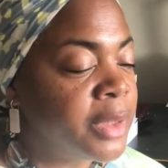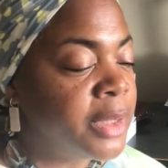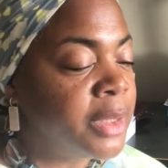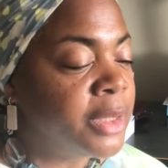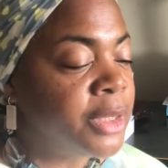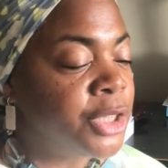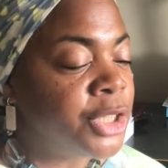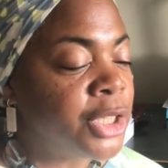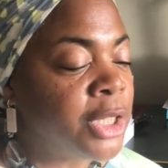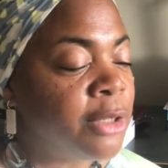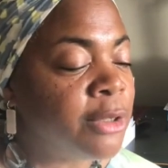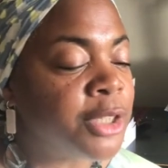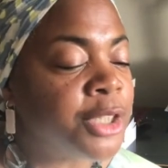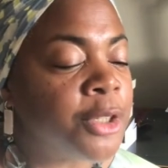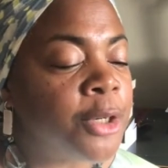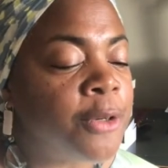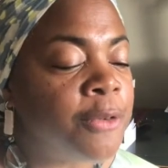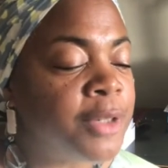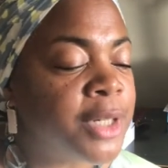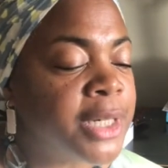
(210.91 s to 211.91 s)
She looked
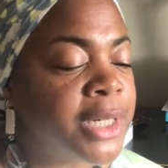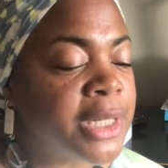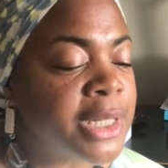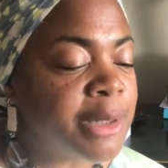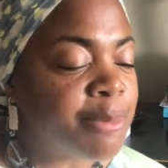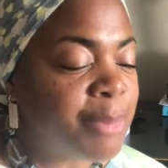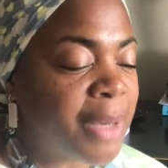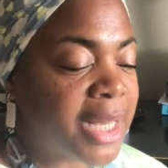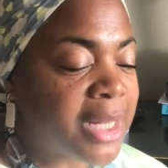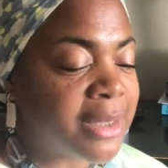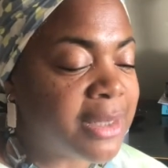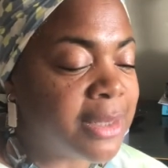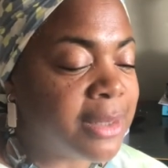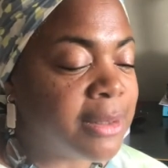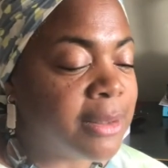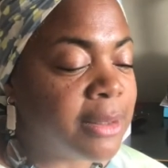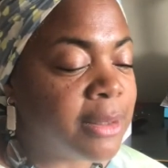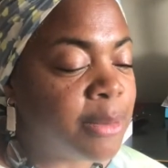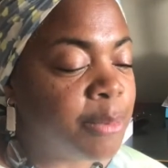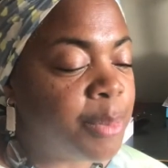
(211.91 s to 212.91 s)
over her
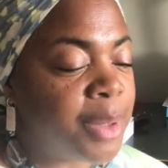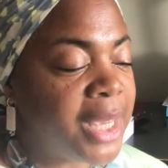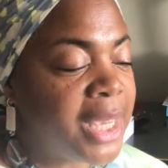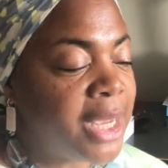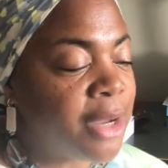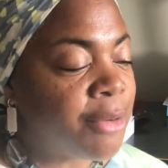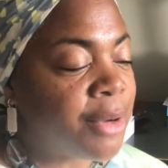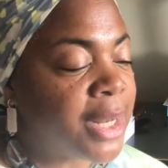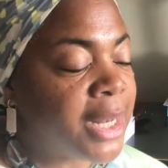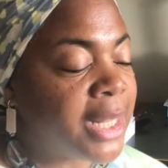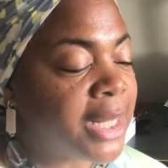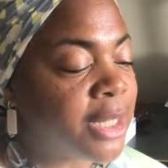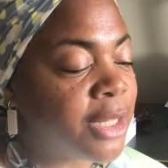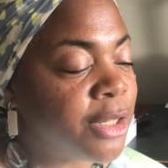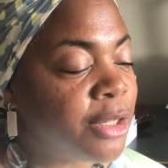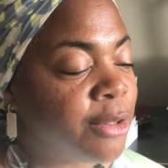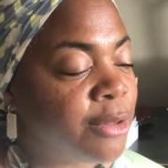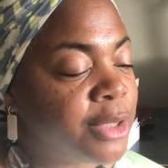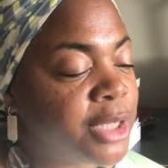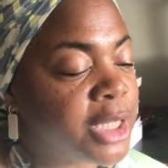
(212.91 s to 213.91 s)
spectacle, peering at the
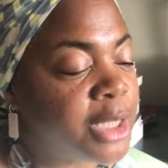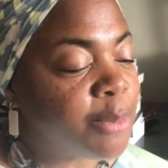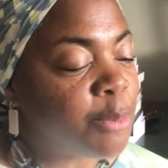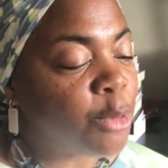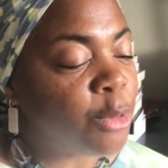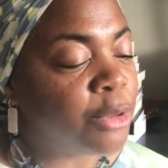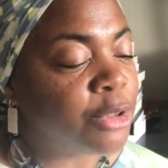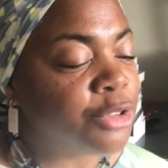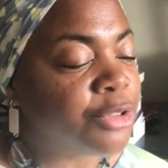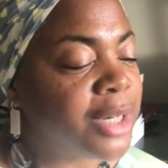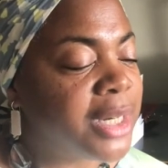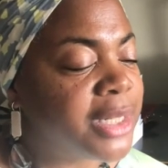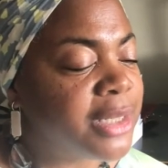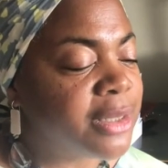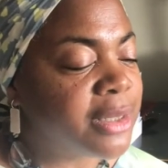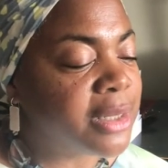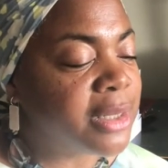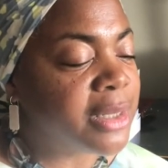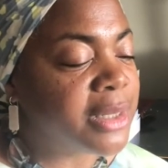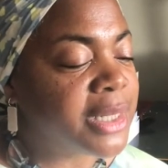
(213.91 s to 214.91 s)
notice board, trying to
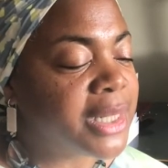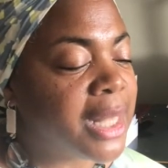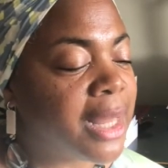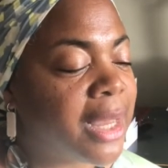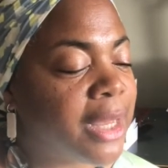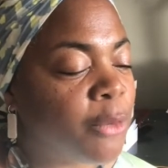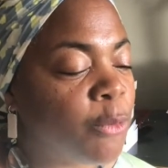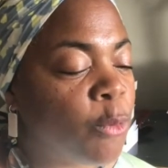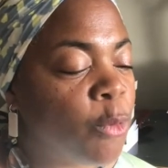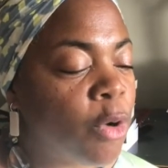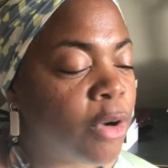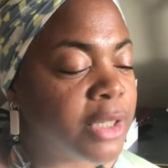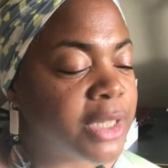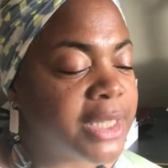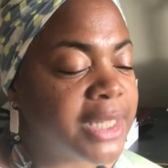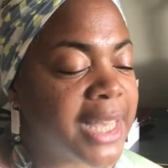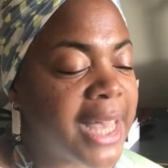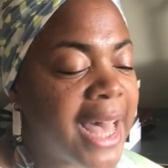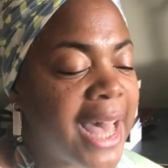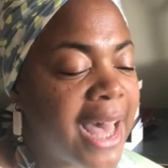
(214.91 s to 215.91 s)
decide what to
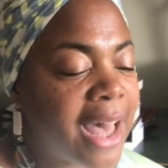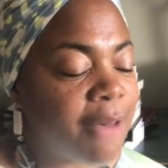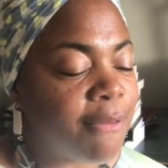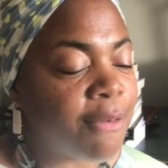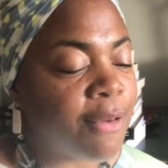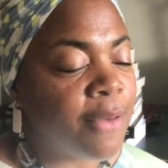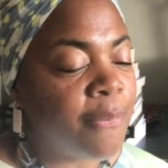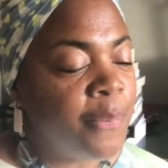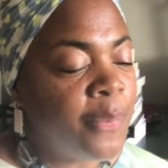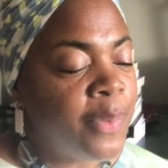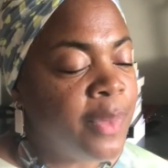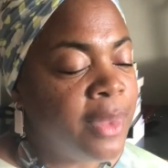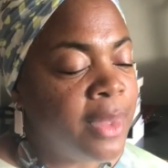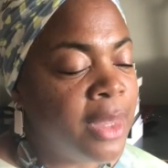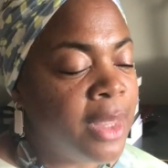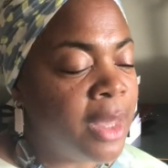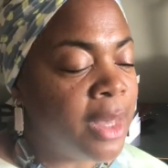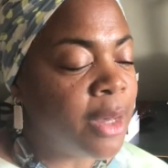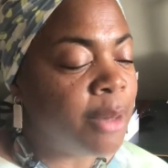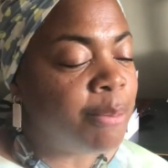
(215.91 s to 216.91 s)
have.
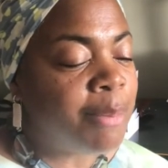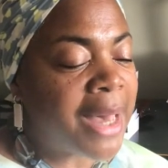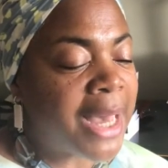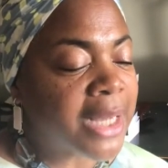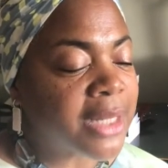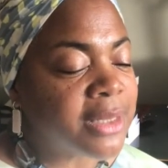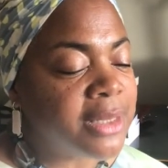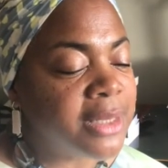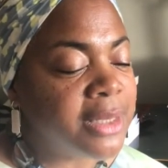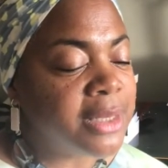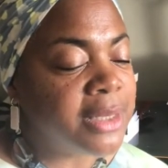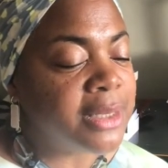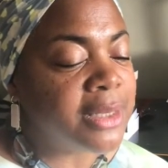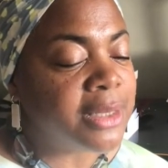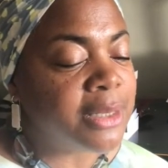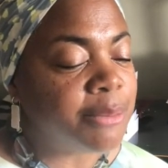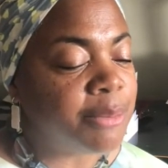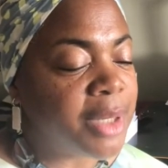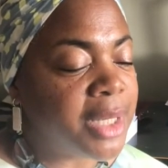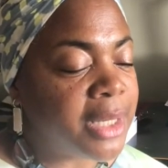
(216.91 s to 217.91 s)
Her back turned
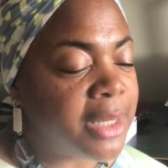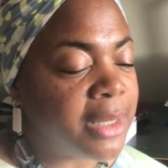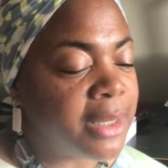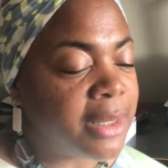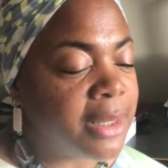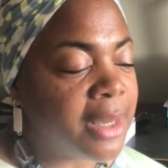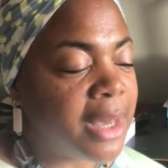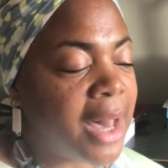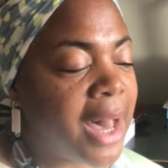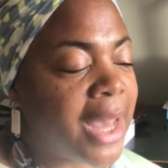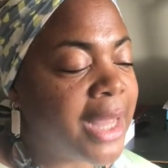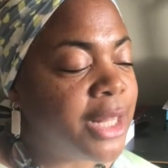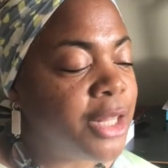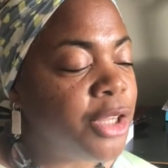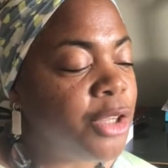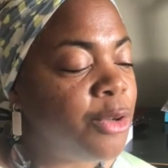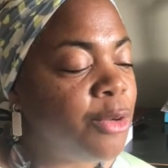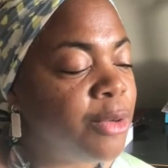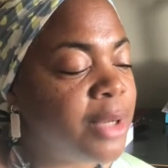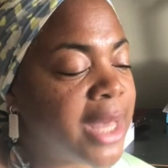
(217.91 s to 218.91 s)
to me. I
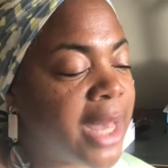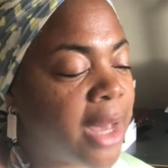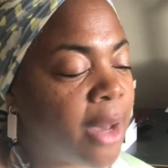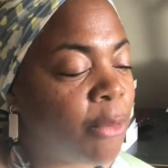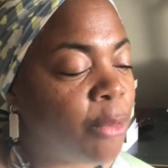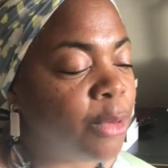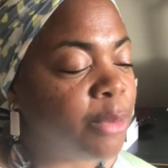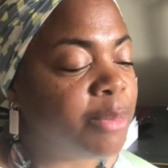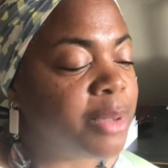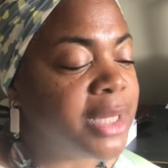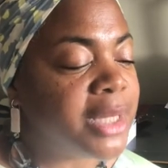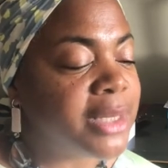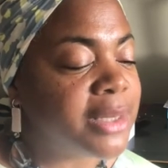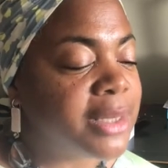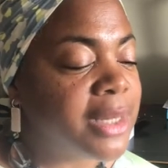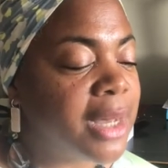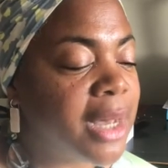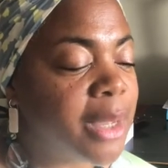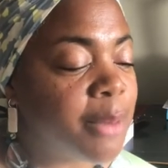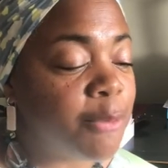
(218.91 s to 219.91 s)
knew now would be the
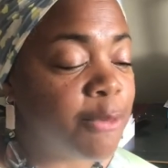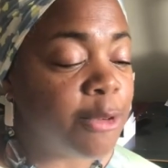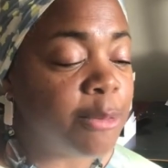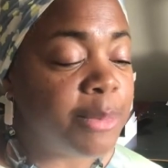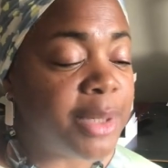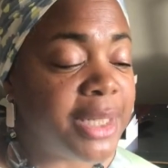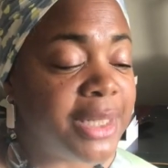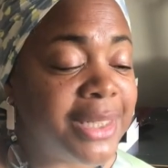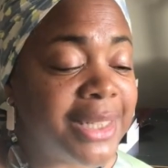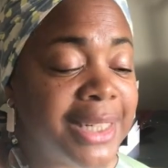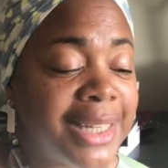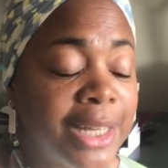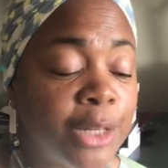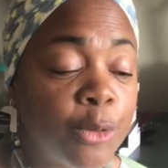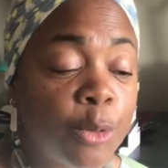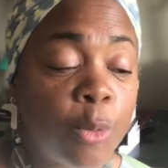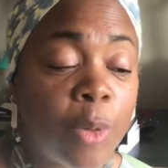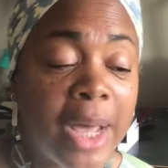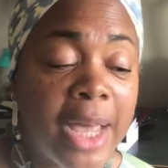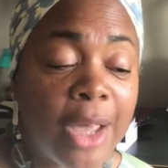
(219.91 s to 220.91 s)
time for me to get
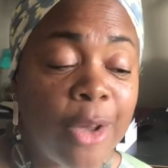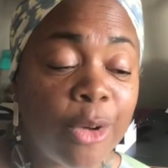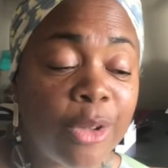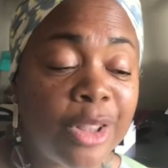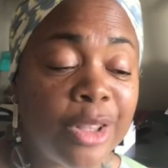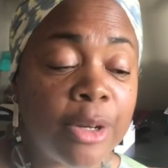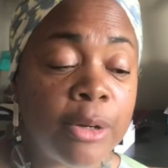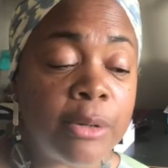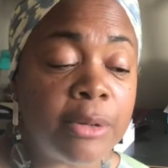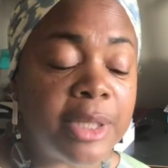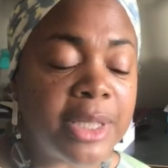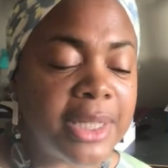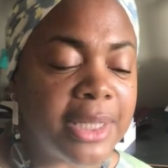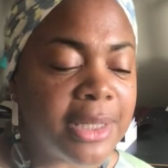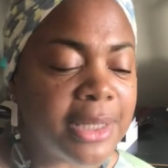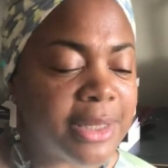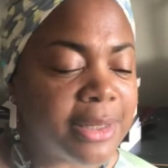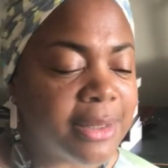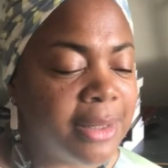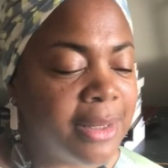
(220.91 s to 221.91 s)
away
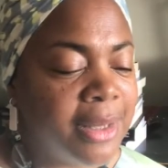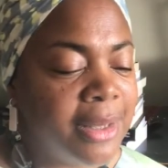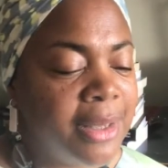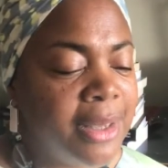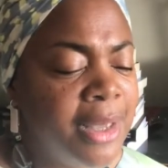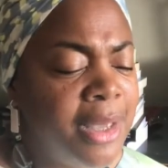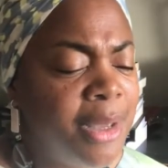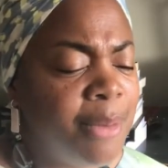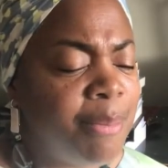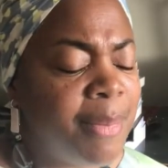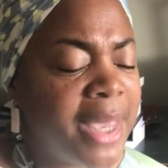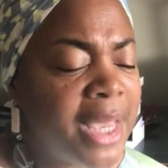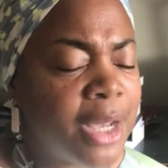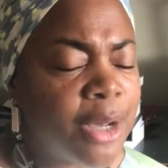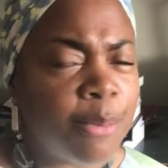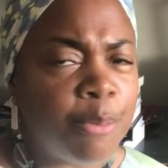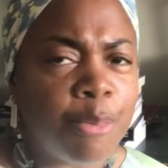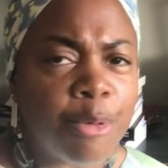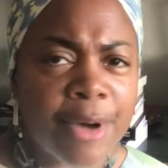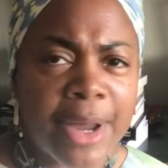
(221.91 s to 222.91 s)
unnoticed, make a
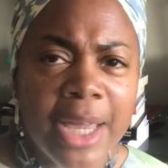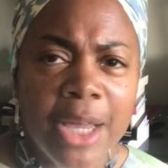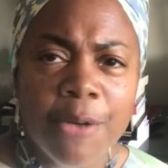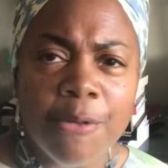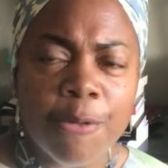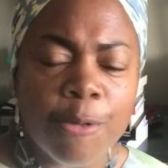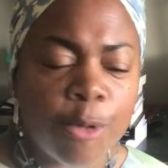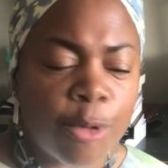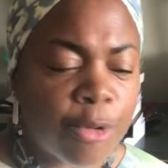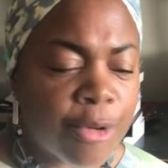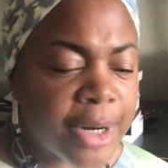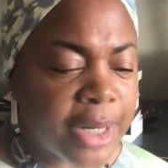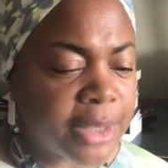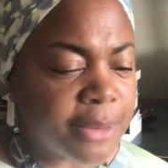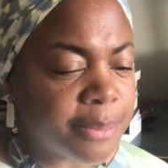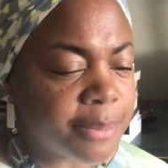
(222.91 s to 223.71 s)
break for it.